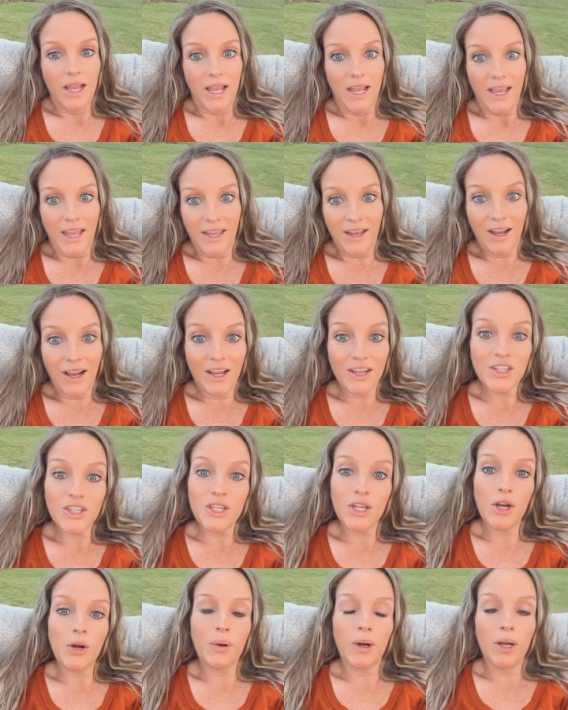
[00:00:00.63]
Hey guys,
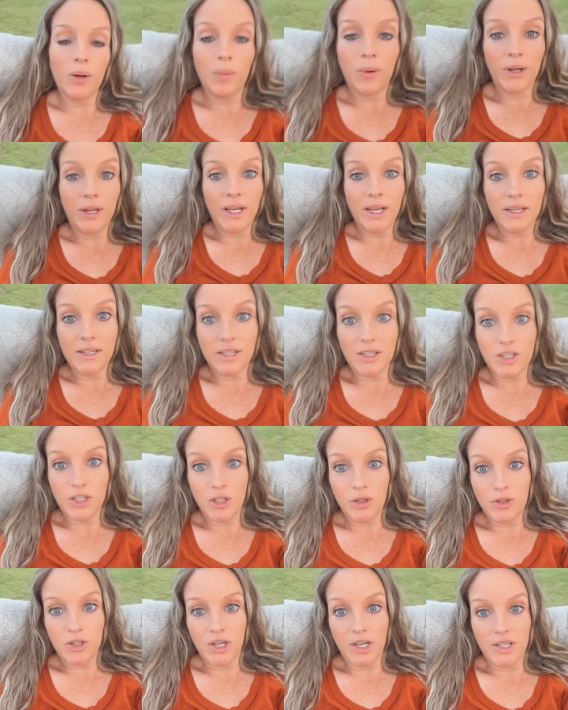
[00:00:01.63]
so I wanted
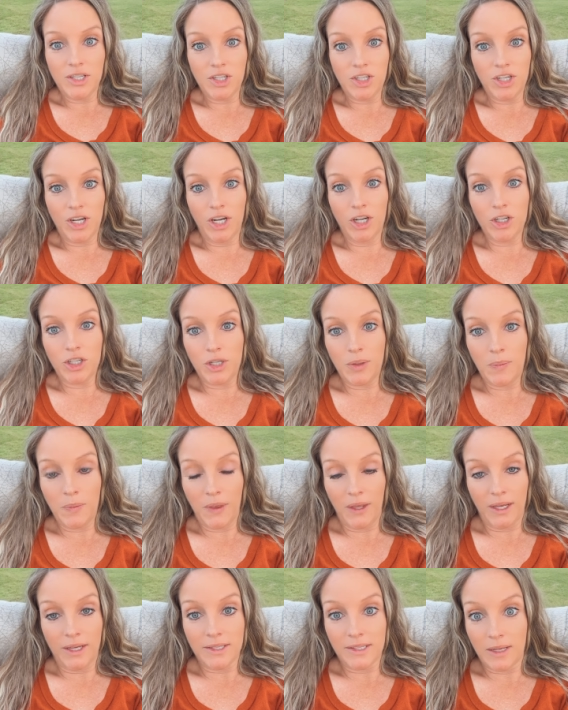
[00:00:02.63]
to just share some
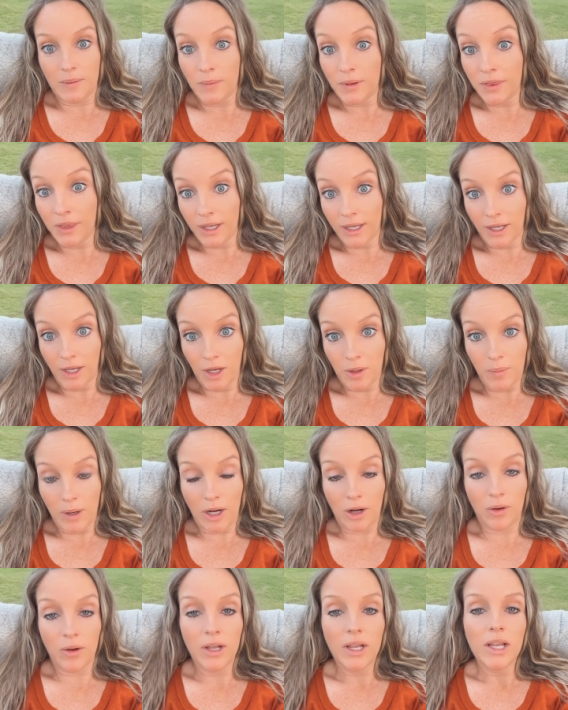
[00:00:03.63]
things I've been thinking
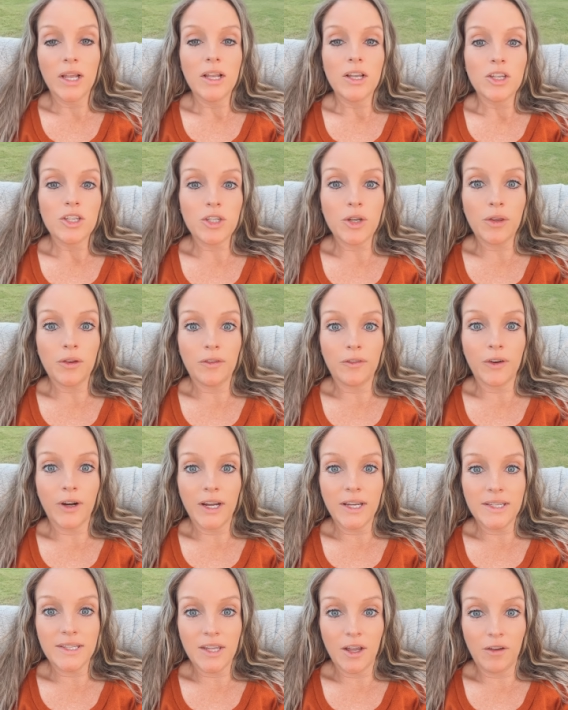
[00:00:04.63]
about. So, the
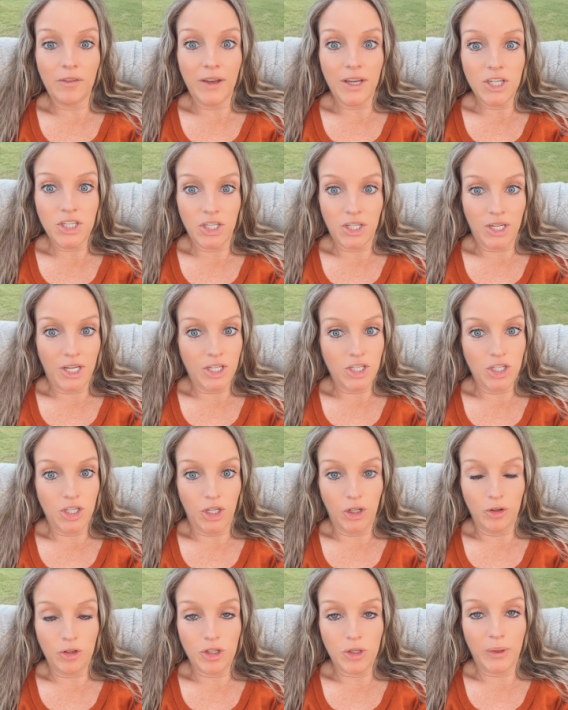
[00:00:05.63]
phrase salvation
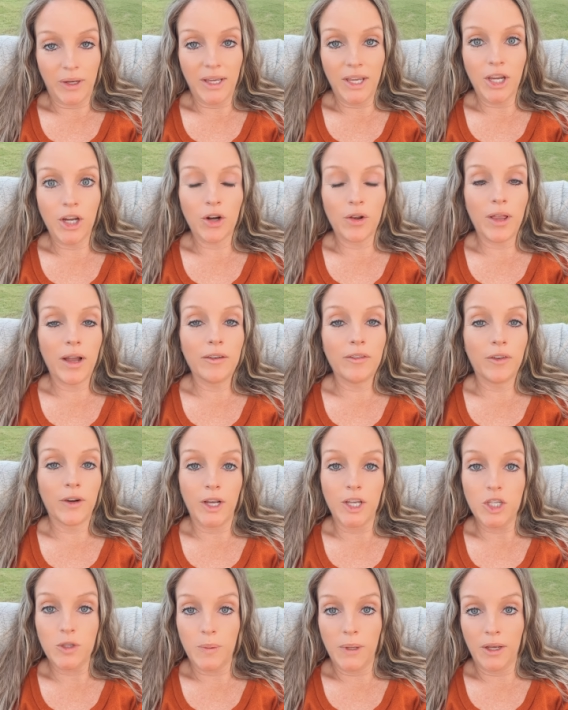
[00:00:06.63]
issue. So, I hear that
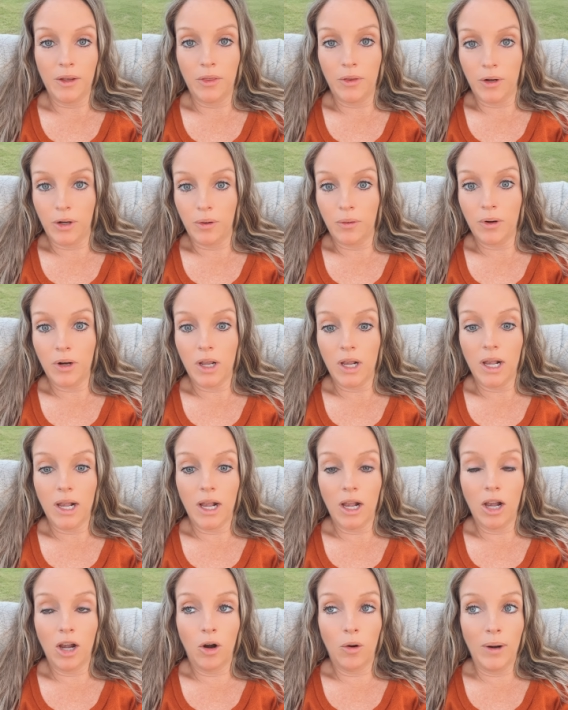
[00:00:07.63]
phrase being thrown
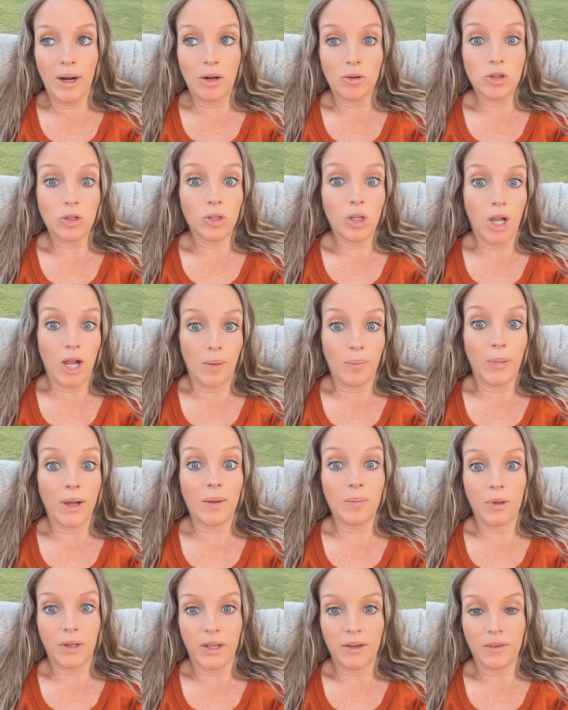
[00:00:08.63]
around a lot by
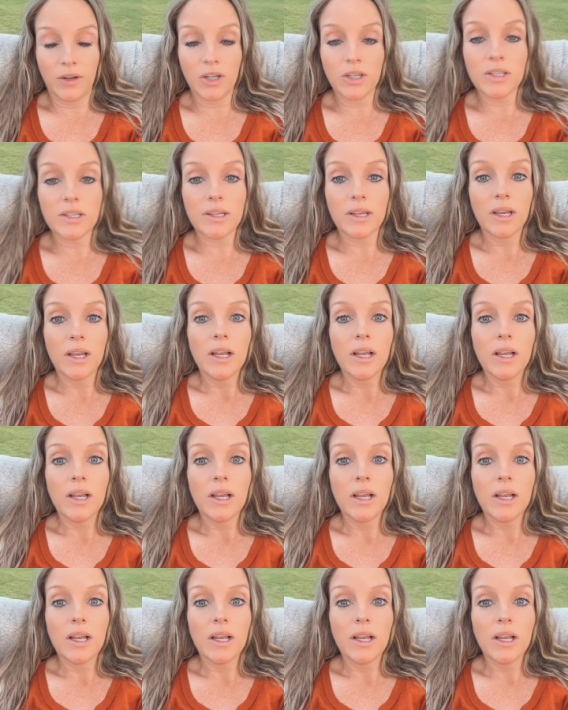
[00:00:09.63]
believers.